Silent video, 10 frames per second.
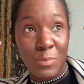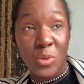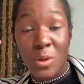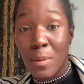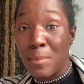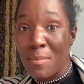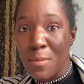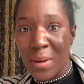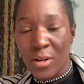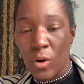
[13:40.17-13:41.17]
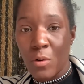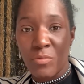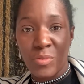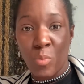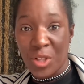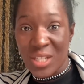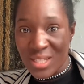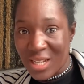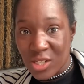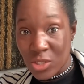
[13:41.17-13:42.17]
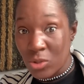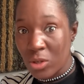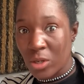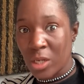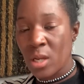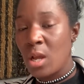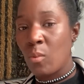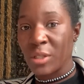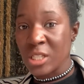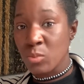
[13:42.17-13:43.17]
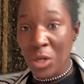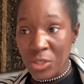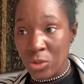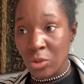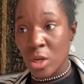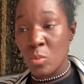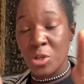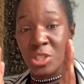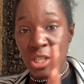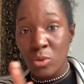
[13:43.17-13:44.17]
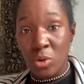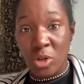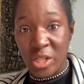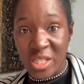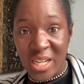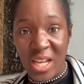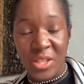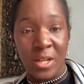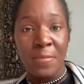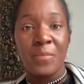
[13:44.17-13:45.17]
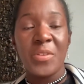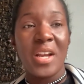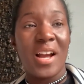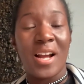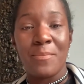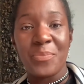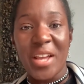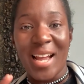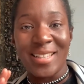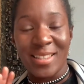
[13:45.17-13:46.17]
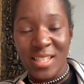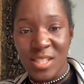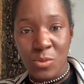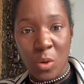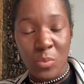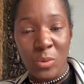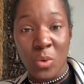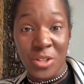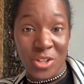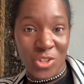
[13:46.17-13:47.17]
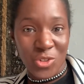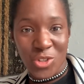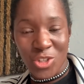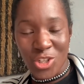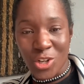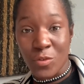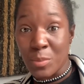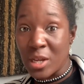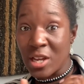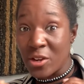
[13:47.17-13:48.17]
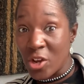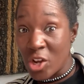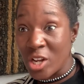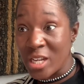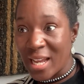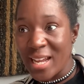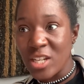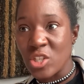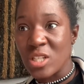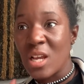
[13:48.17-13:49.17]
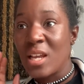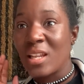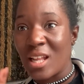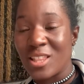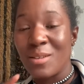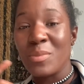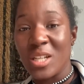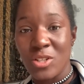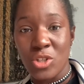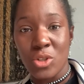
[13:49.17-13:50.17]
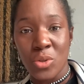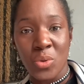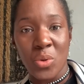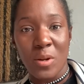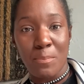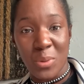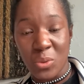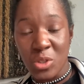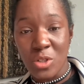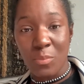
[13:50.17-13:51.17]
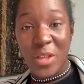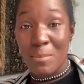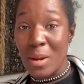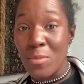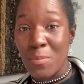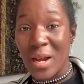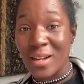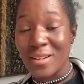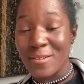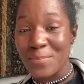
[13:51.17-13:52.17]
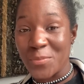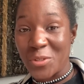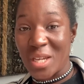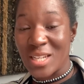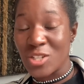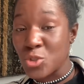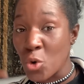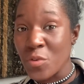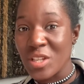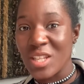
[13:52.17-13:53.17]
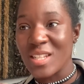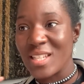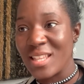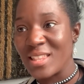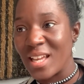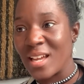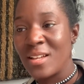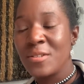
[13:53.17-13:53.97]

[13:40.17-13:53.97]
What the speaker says: up a memory bank of what these letters look like, what these words look like, what do they look like together. And this is what we want our children to do from an early age, is get them into building up that memory bank. Okay, storing things in there